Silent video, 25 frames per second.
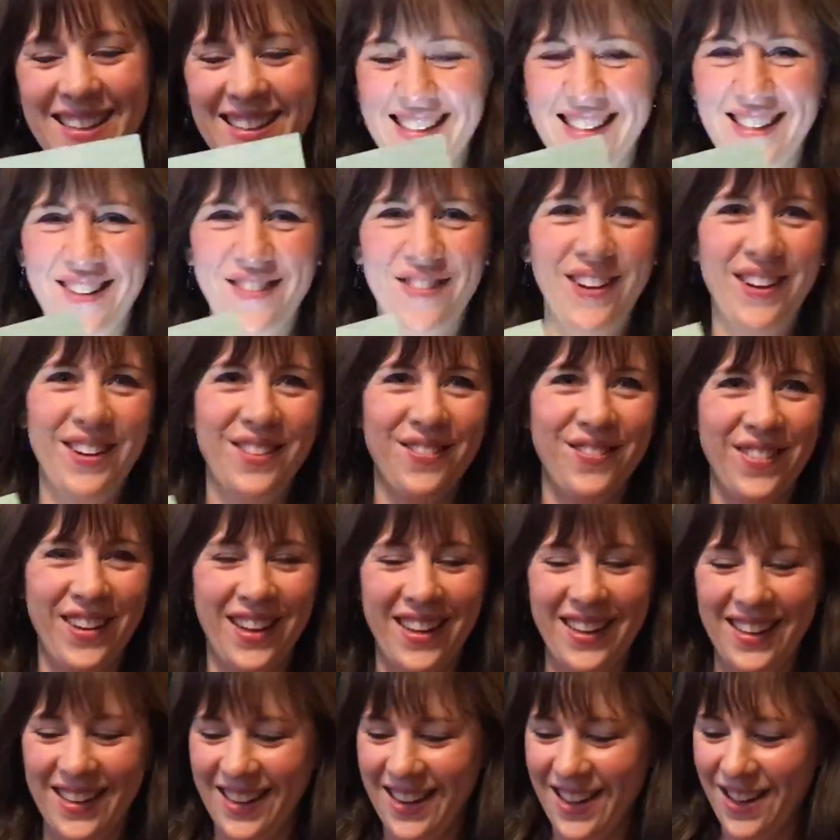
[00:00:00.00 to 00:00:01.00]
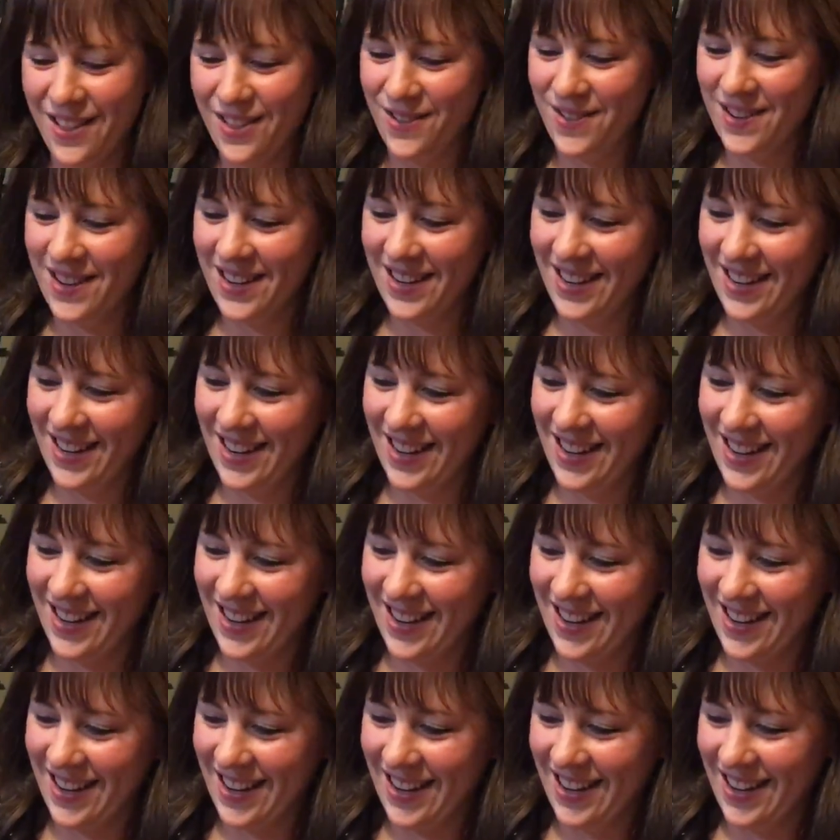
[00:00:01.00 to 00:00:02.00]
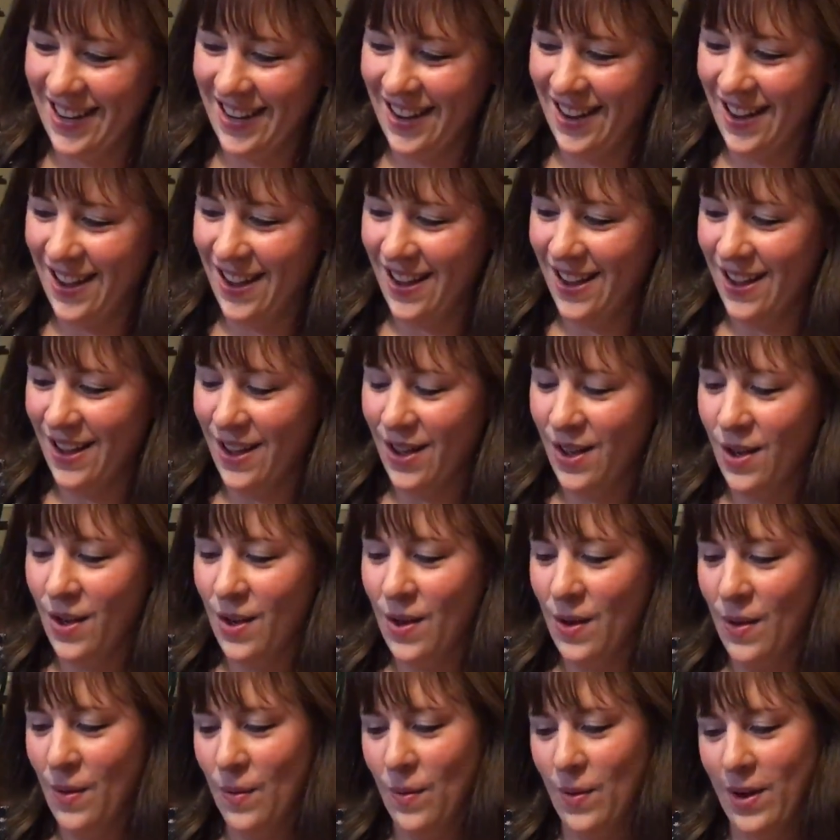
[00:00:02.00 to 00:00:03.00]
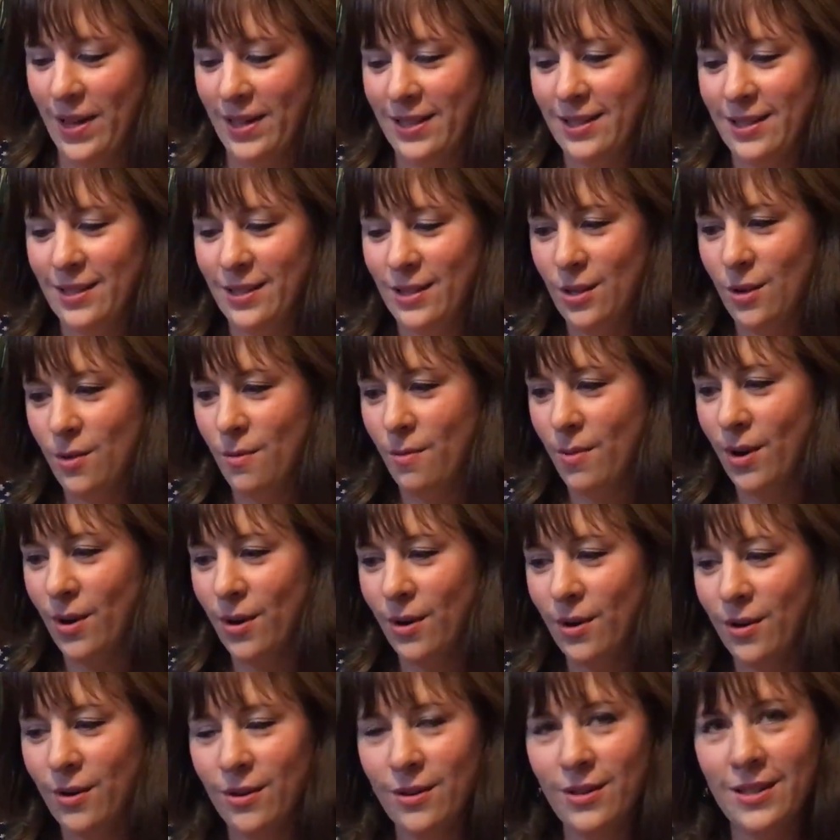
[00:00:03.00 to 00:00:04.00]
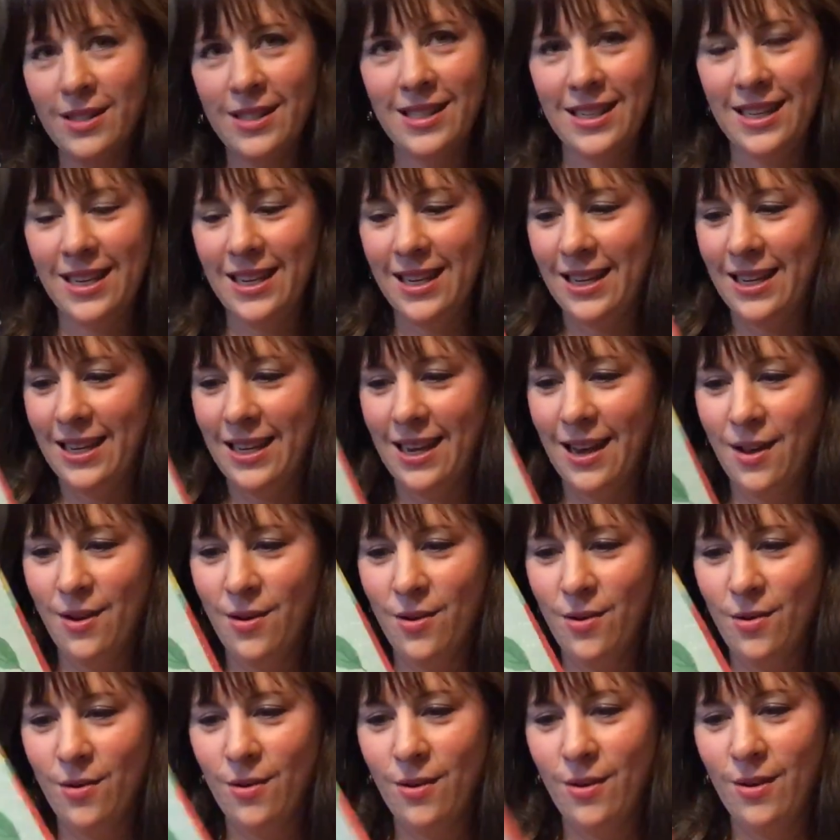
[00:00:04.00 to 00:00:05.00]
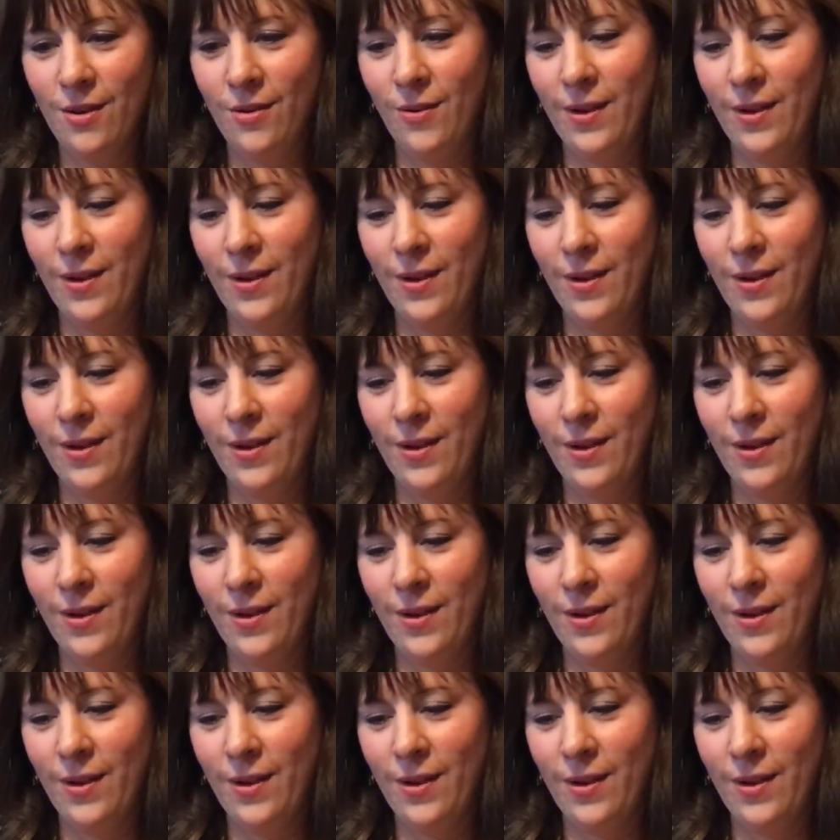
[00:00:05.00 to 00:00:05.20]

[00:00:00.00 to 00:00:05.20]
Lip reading: Let's see if I can find another one. What does the bird see under,